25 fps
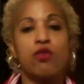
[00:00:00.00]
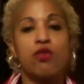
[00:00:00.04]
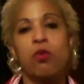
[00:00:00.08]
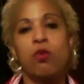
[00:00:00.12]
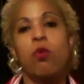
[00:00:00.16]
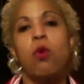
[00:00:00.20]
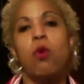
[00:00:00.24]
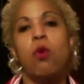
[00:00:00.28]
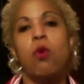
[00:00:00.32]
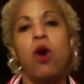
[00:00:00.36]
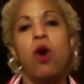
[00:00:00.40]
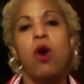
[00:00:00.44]

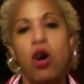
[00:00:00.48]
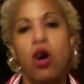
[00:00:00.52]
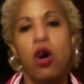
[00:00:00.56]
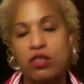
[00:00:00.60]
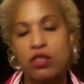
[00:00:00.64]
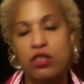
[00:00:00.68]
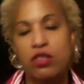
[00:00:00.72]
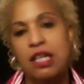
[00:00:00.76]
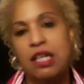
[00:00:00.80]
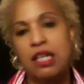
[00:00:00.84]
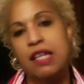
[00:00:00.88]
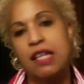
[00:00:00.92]

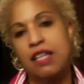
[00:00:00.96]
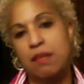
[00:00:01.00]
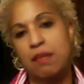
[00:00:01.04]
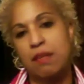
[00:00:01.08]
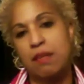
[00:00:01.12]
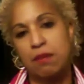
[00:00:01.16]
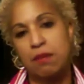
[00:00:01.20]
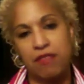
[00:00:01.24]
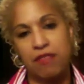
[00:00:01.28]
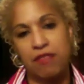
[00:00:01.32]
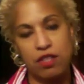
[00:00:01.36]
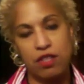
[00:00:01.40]
walls that
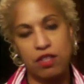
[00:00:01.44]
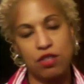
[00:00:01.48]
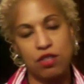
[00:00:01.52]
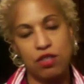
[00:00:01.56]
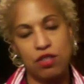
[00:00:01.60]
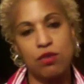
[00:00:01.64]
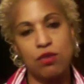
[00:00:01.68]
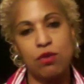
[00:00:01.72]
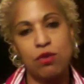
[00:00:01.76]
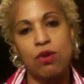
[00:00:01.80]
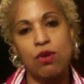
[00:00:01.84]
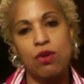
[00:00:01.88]
prevent
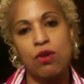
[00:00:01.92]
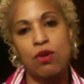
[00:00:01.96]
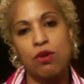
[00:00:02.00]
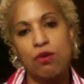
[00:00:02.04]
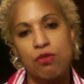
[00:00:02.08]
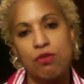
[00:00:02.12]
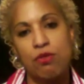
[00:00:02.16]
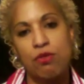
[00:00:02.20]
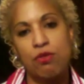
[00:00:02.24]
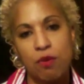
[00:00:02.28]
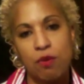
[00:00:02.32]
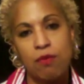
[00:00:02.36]
you
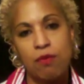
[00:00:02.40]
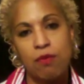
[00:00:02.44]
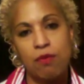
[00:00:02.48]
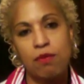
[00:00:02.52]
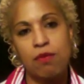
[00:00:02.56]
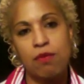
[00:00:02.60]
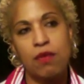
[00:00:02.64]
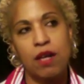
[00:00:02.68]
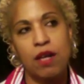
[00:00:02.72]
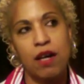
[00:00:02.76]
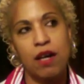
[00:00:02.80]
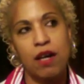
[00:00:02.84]
from
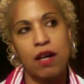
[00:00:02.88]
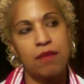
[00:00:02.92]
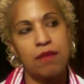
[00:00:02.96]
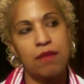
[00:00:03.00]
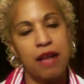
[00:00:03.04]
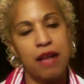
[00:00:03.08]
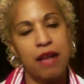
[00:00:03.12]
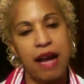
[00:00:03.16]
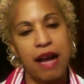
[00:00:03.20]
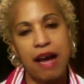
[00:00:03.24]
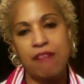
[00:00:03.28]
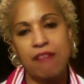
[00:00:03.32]

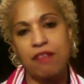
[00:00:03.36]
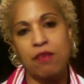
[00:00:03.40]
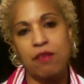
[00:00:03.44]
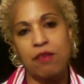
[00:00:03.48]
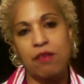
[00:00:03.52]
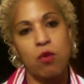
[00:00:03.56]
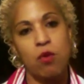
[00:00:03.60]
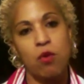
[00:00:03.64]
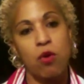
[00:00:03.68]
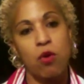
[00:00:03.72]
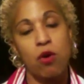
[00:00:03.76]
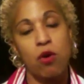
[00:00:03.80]
having
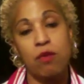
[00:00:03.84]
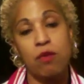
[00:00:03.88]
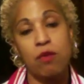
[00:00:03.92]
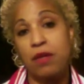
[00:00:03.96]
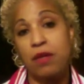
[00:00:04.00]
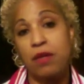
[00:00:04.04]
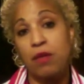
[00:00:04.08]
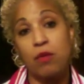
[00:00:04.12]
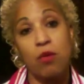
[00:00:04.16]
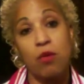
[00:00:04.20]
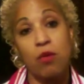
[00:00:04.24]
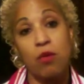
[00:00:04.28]
more and
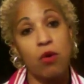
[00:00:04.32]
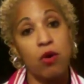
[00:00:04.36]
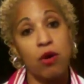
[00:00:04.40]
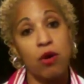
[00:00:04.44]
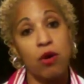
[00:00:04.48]
being more